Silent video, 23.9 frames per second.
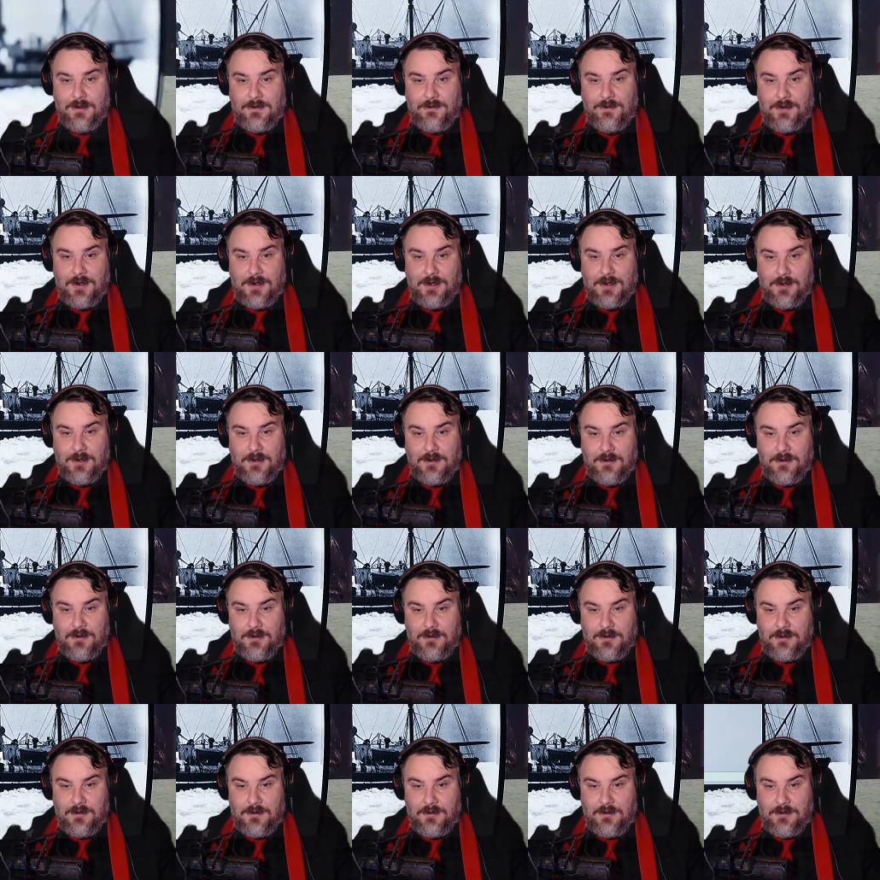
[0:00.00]
thing,
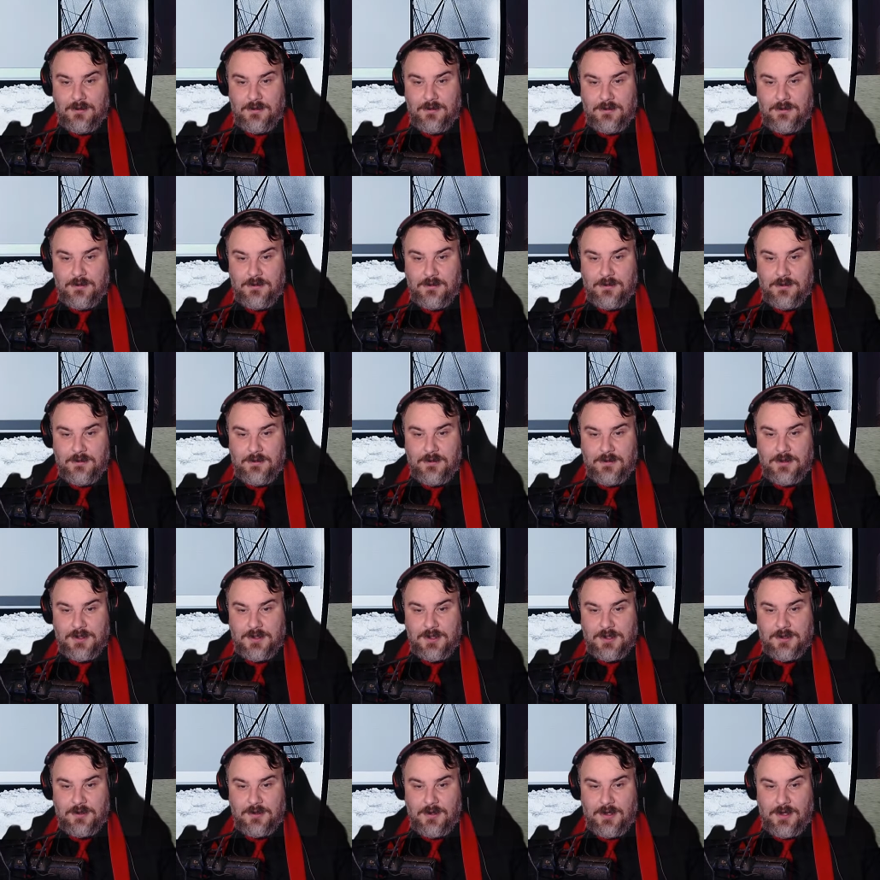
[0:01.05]
which
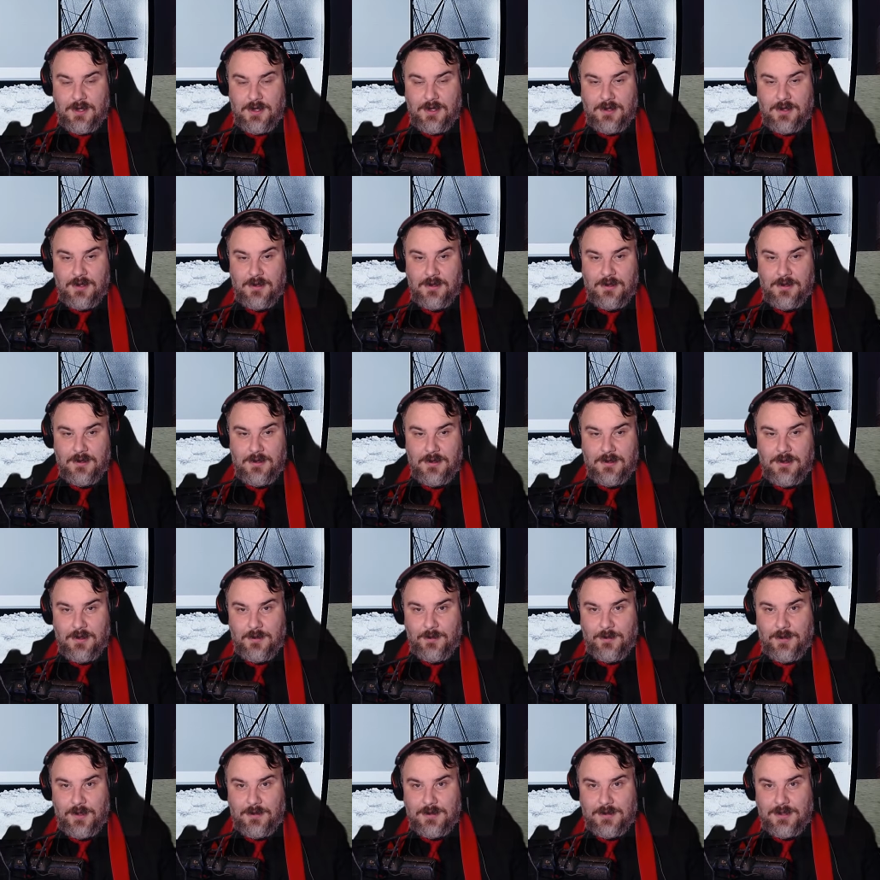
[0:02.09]
is great.
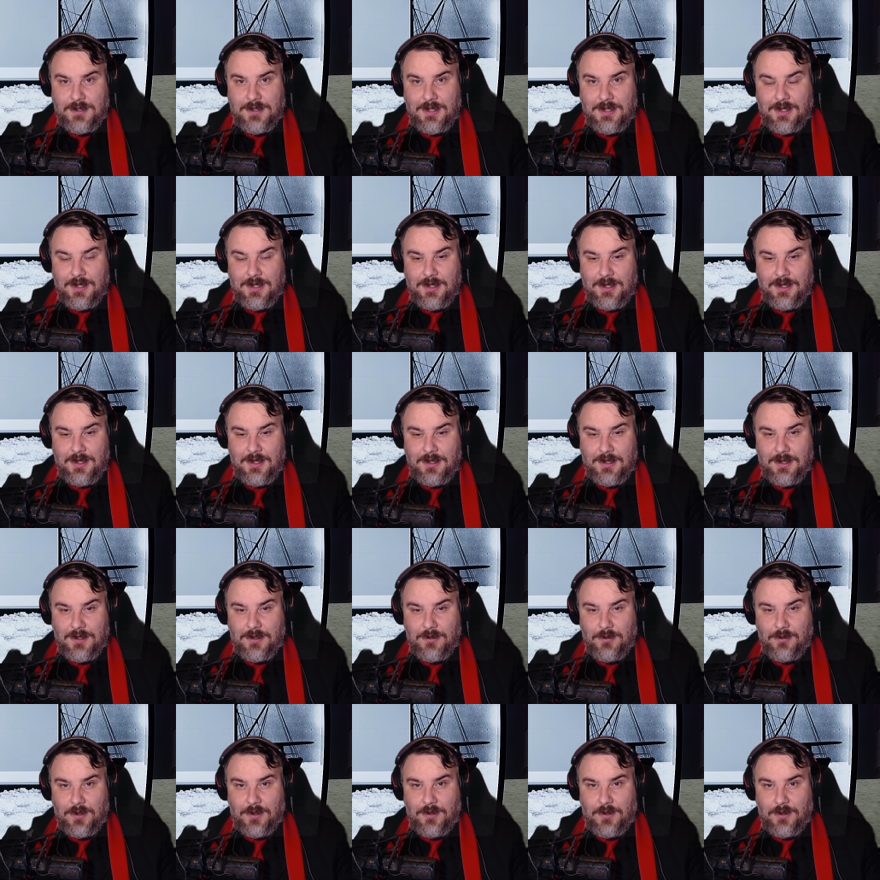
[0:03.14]
Uploading the satellite.
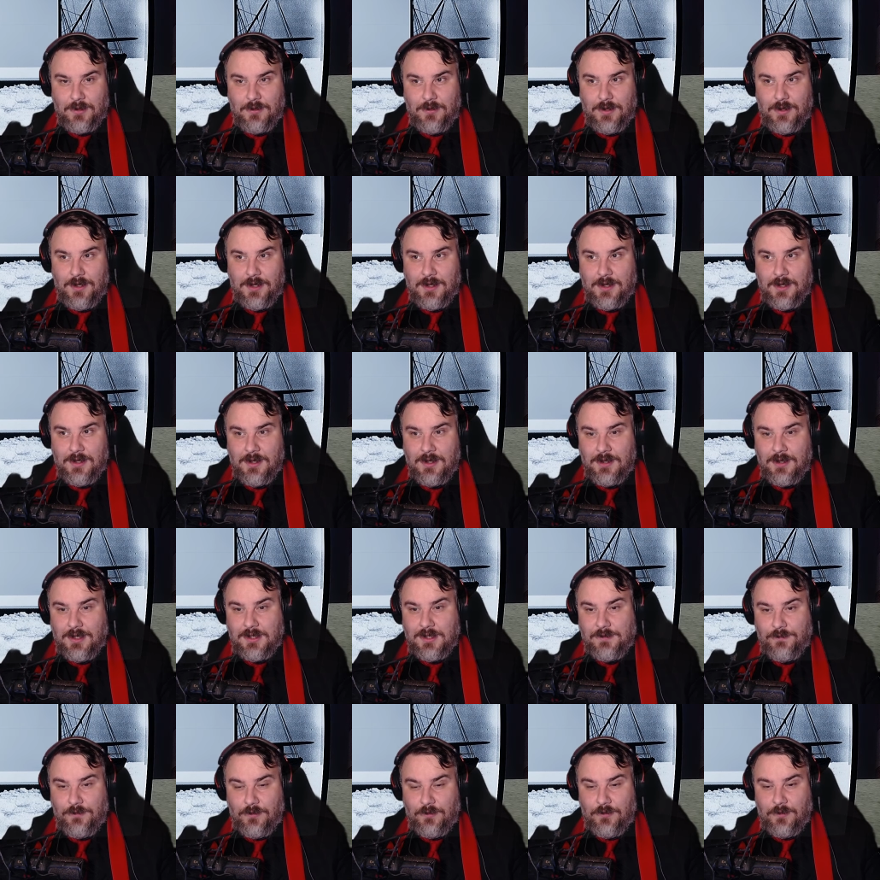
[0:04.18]
Quick, quick, quick. That's
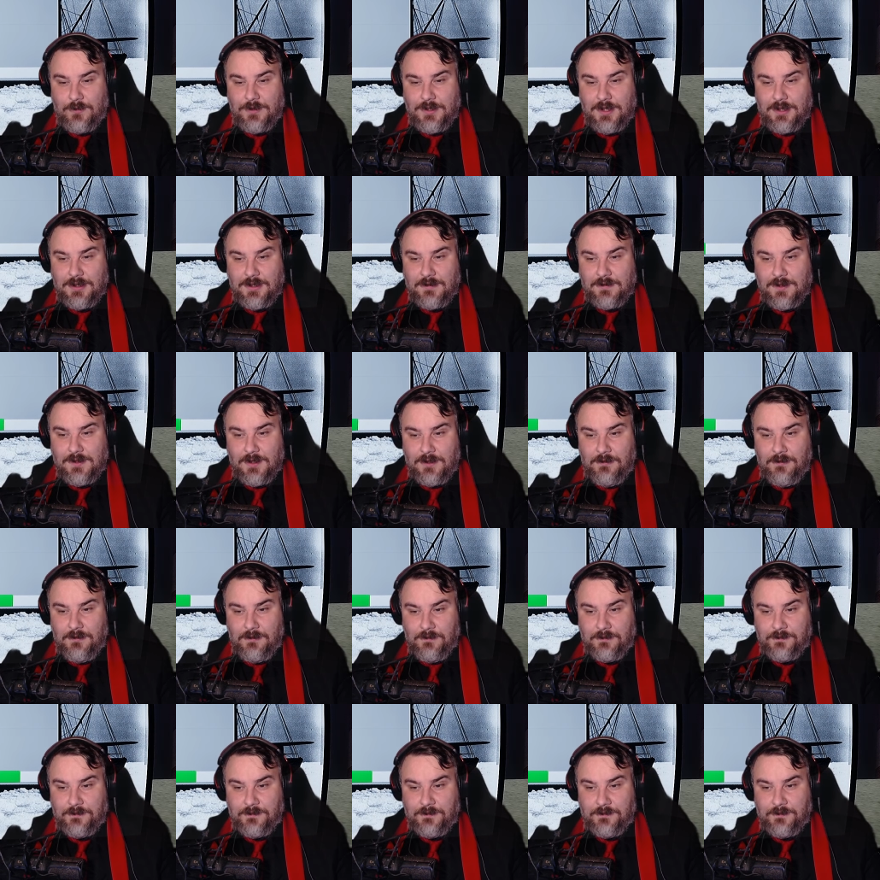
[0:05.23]
4 objectives done.